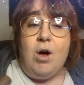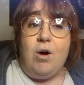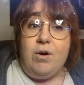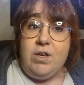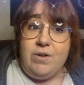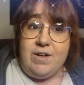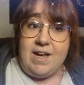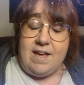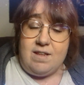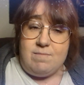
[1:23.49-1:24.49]
or you can
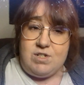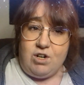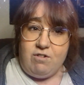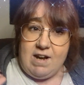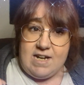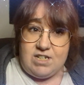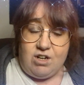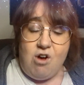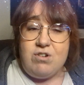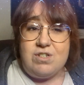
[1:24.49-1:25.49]
get them to create a
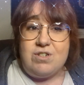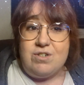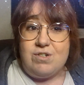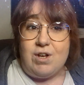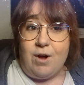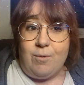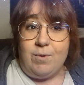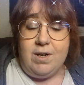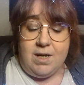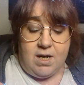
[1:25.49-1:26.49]
constant tone.